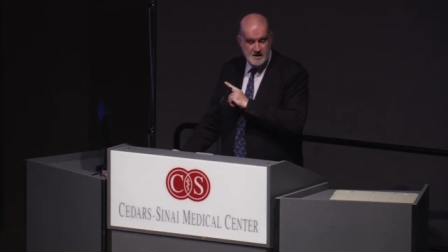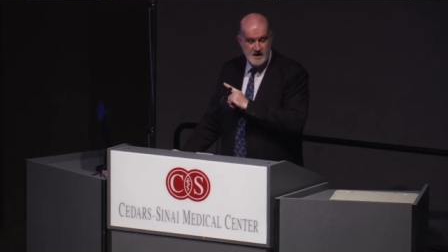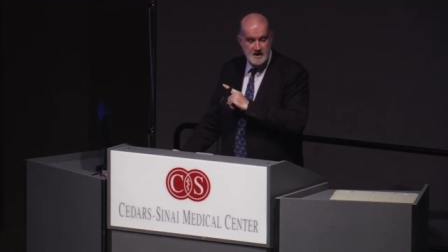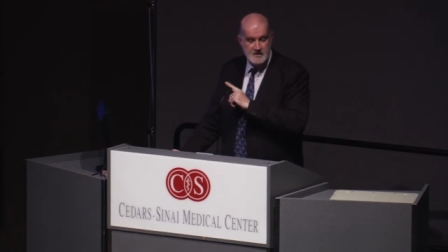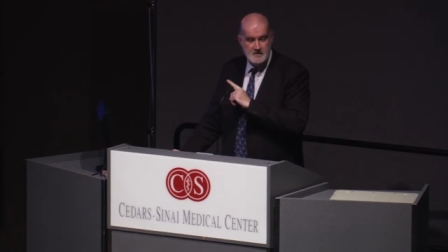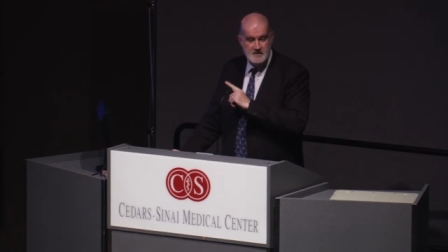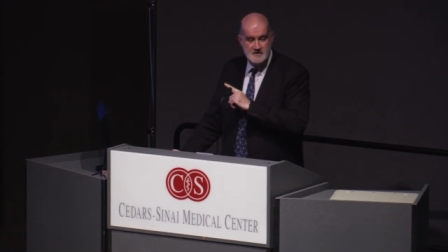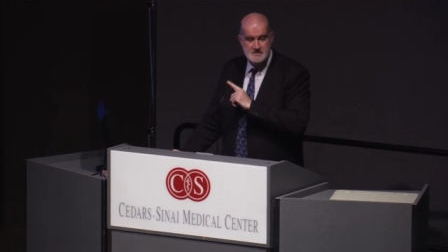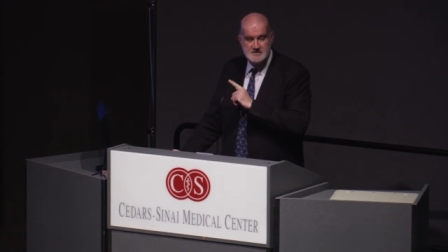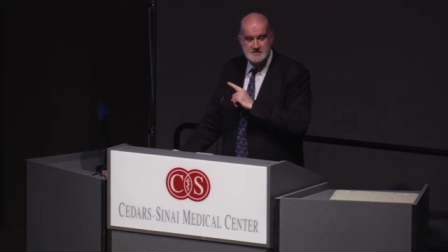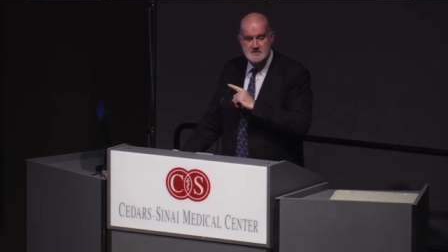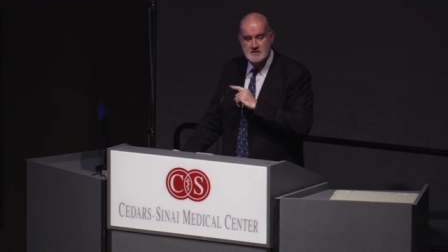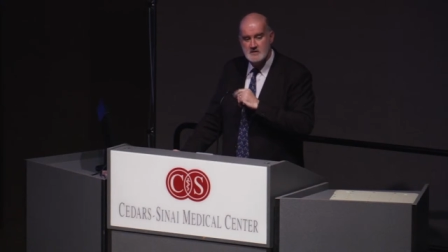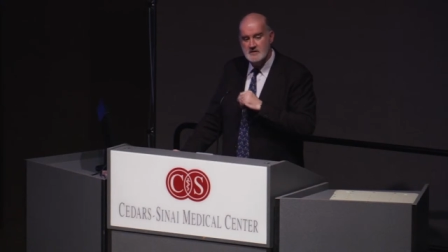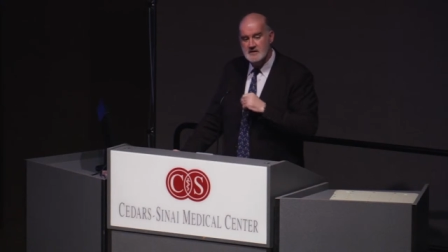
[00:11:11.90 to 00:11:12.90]
cannot
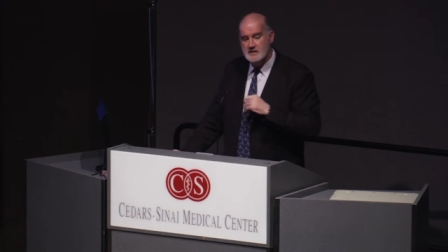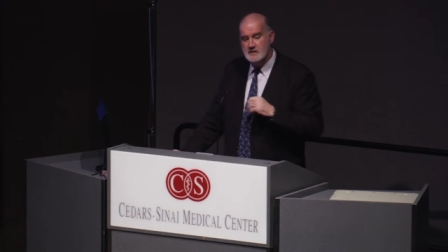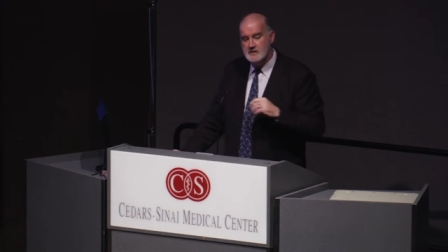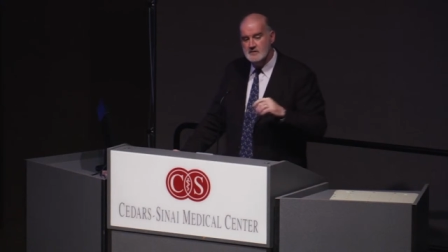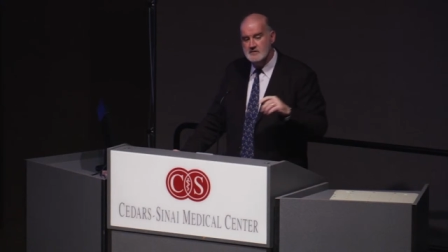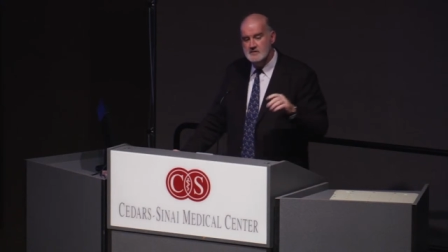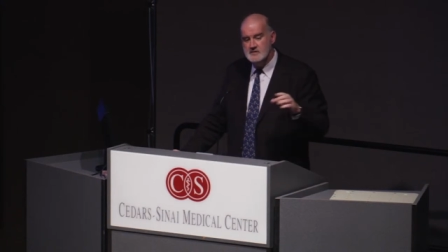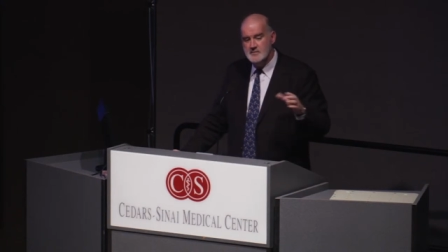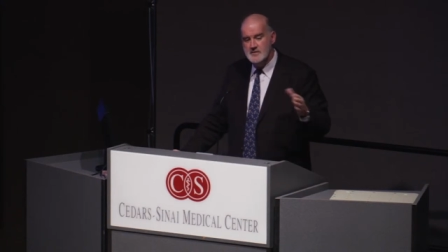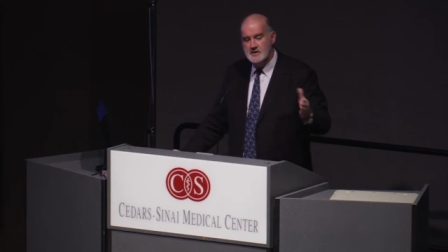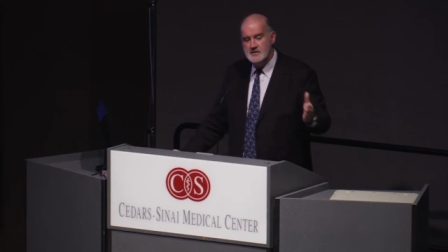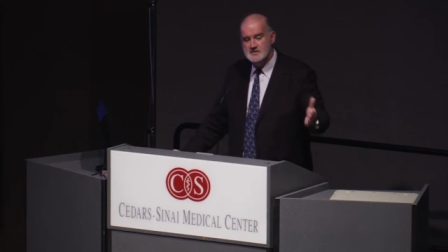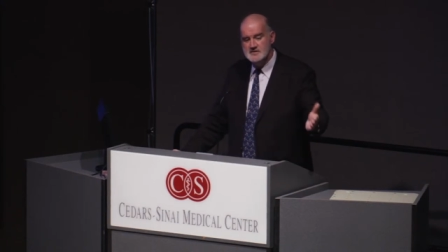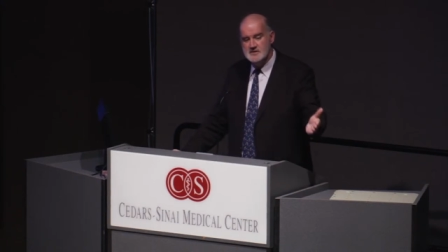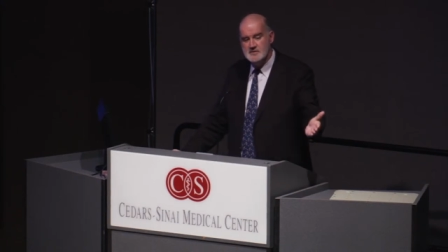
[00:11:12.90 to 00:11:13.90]
necessarily conclude that
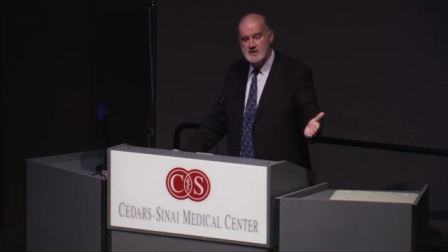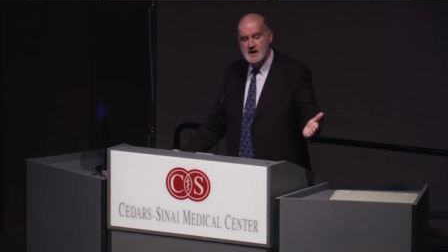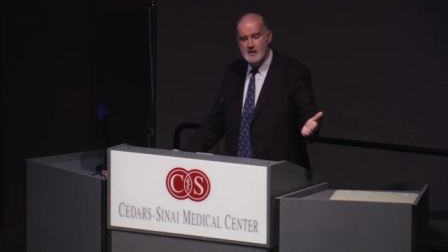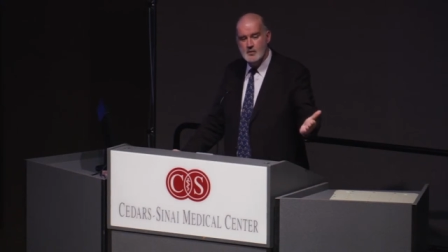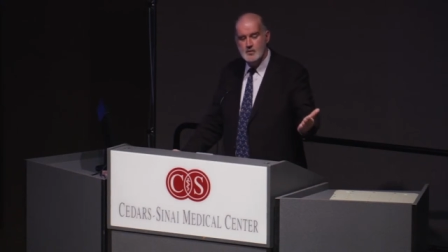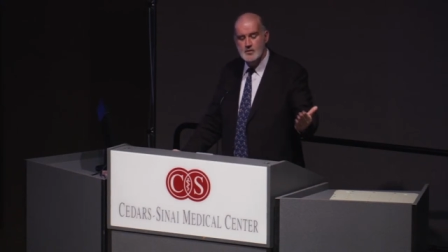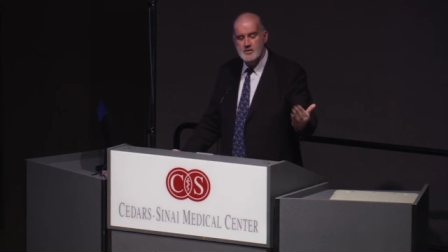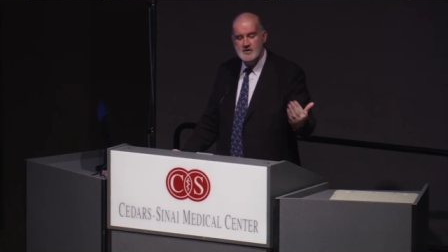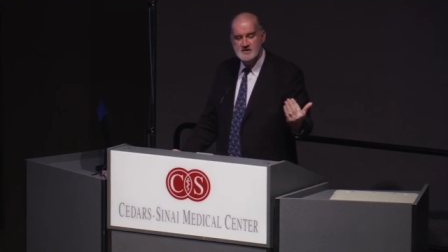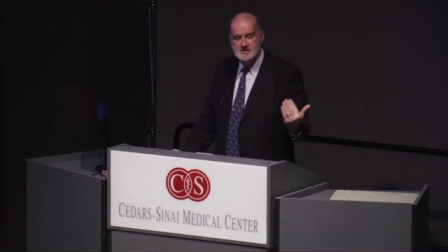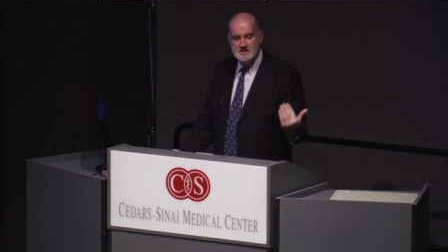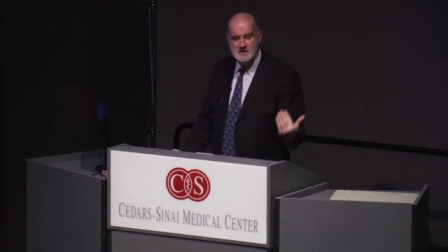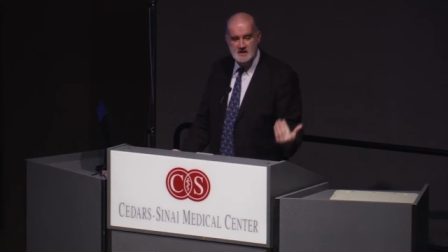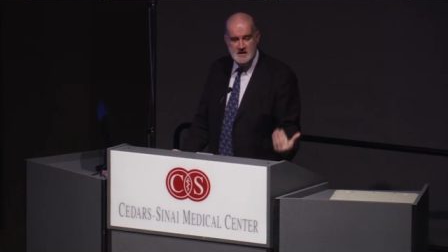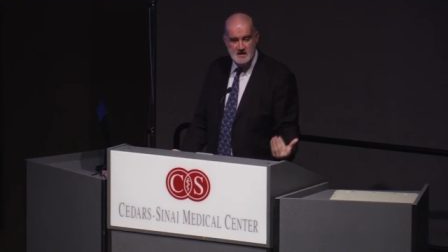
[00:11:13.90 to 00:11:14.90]
because a drug
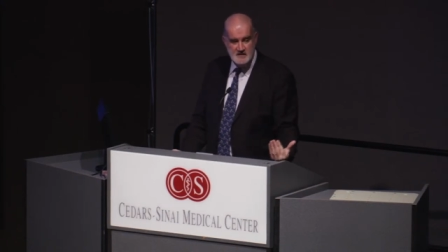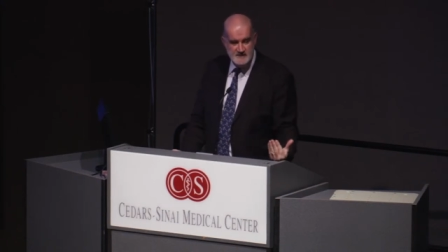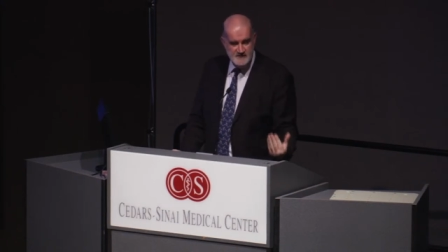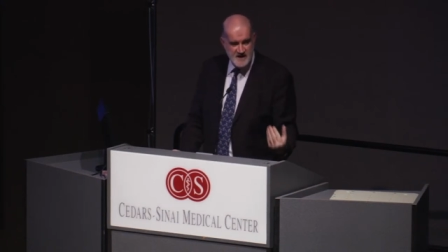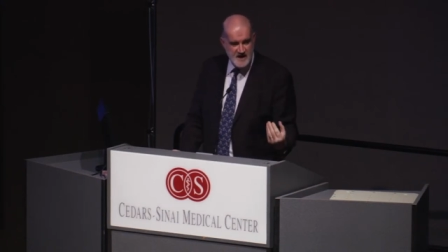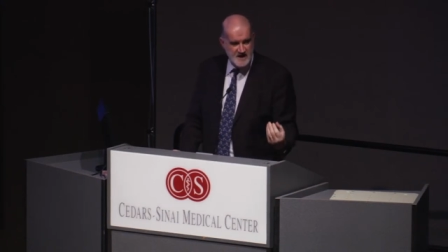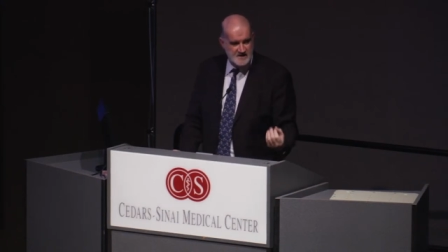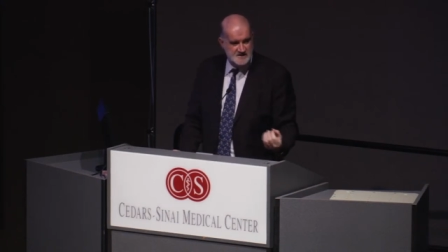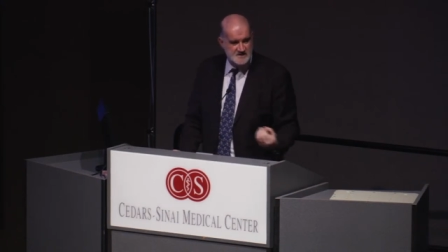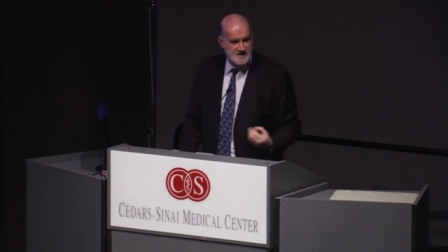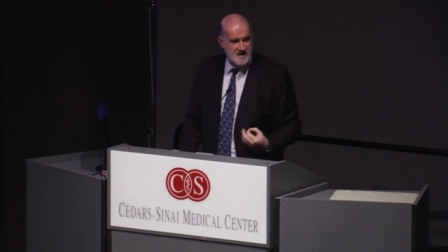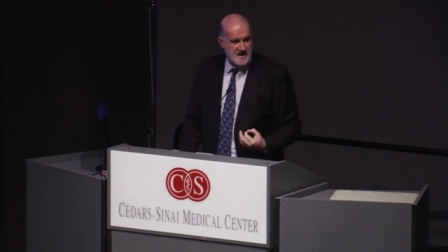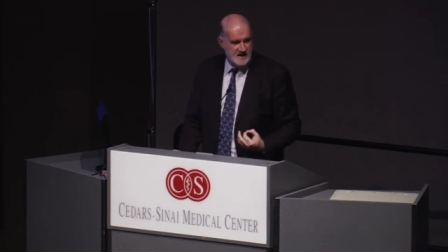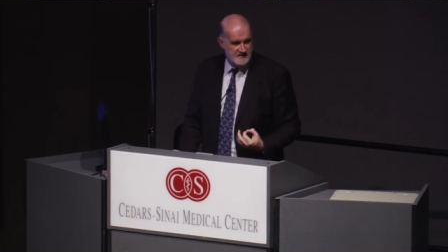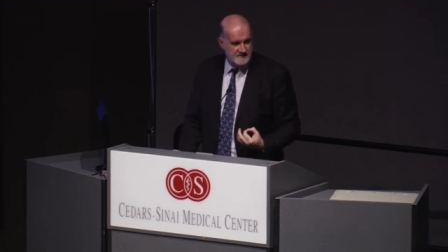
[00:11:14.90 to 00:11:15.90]
works in the advanced
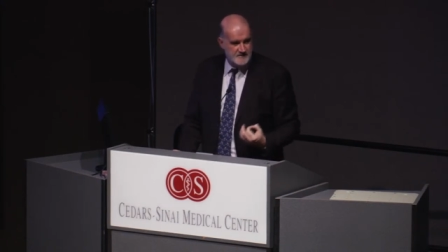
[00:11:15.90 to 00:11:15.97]
setting